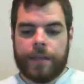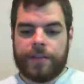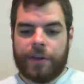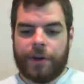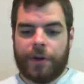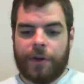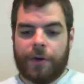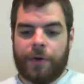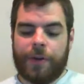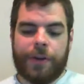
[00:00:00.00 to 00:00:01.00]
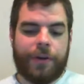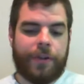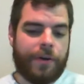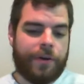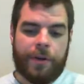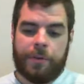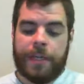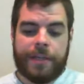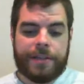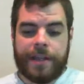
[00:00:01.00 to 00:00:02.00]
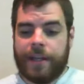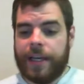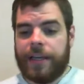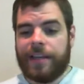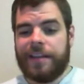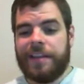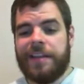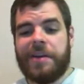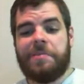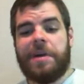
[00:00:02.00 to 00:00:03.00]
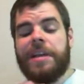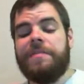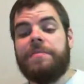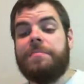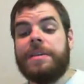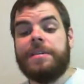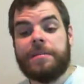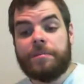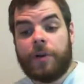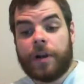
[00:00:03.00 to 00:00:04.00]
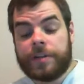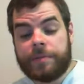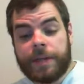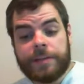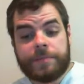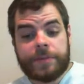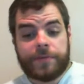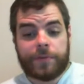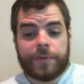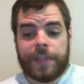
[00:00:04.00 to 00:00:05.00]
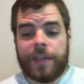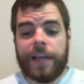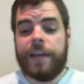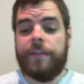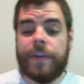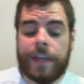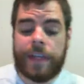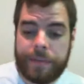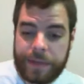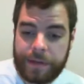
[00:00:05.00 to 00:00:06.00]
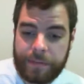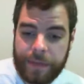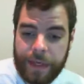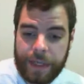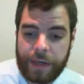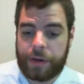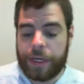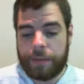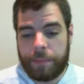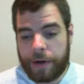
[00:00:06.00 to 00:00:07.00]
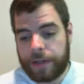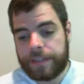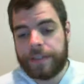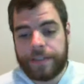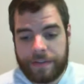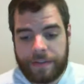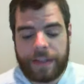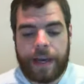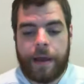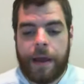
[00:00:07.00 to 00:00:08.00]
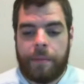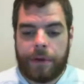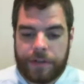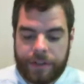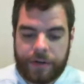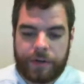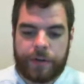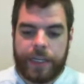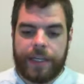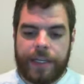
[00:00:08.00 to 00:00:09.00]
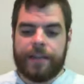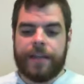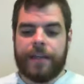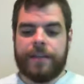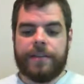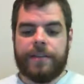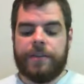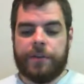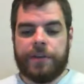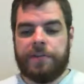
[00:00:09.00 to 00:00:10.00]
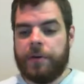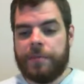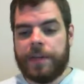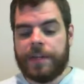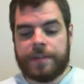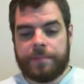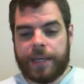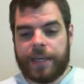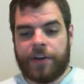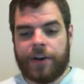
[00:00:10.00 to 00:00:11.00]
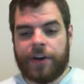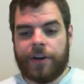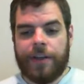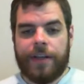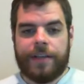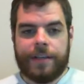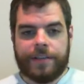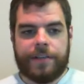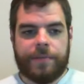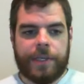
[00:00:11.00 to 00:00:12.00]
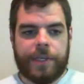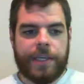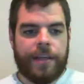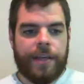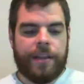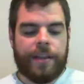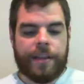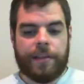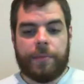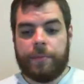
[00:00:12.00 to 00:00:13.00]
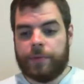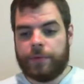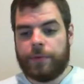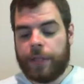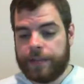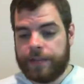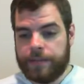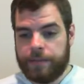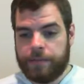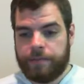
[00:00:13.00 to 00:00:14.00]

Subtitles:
So there are meetings they like. There might even be some project management tools they like if it keeps them getting bugs and stuff like that. But in general, anything that isn't doing development, isn't making art, tends to be the thing that people don't like to do.